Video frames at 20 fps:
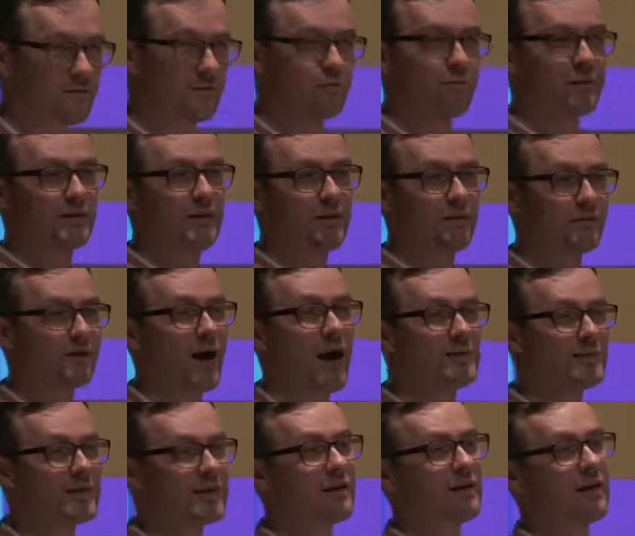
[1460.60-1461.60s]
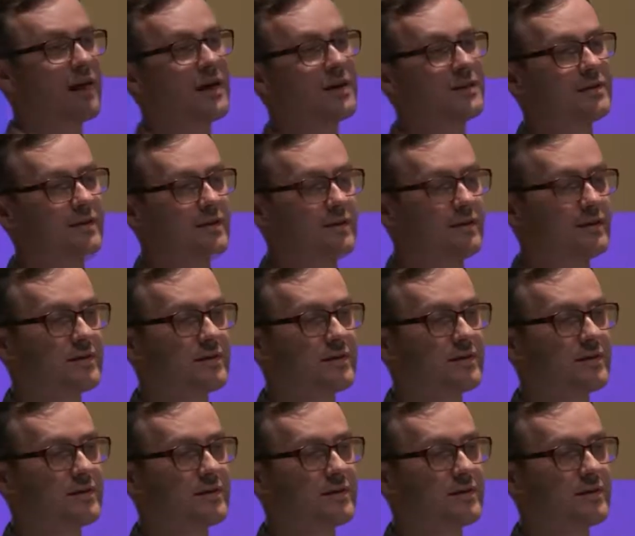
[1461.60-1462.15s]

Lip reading: simply then radicalizing